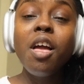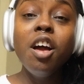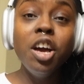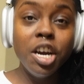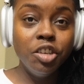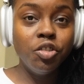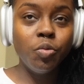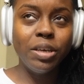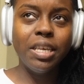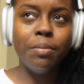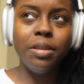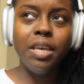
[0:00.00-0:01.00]
100
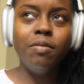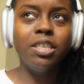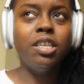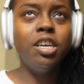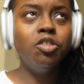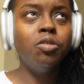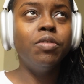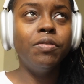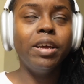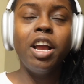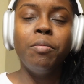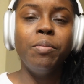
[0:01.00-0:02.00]
wings, I believe. Was it
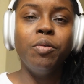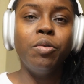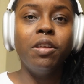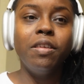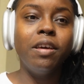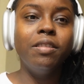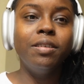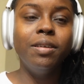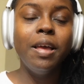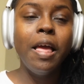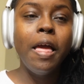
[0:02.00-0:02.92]
150? I can't remember, one or the other.